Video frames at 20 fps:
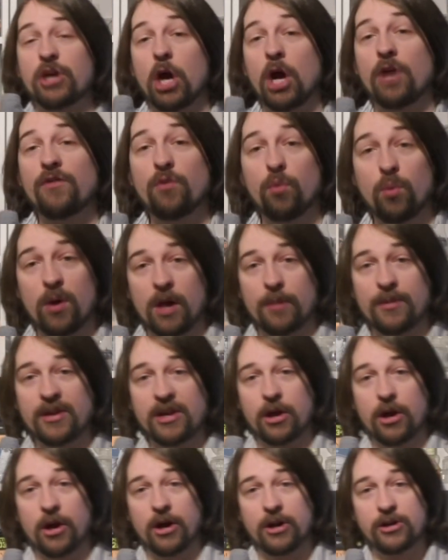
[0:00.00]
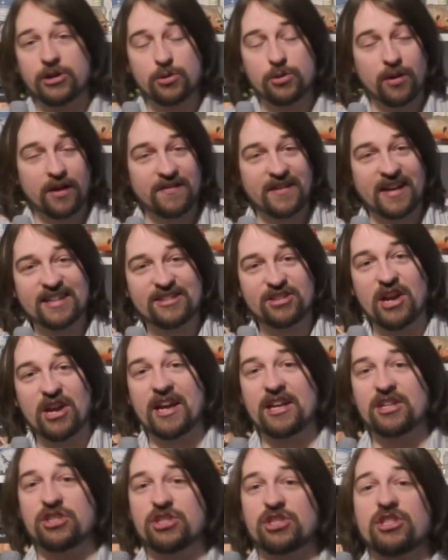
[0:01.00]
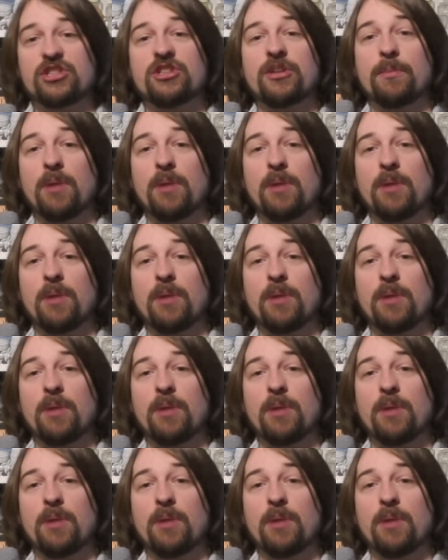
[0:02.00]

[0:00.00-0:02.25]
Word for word: the overwhelming urge when they taste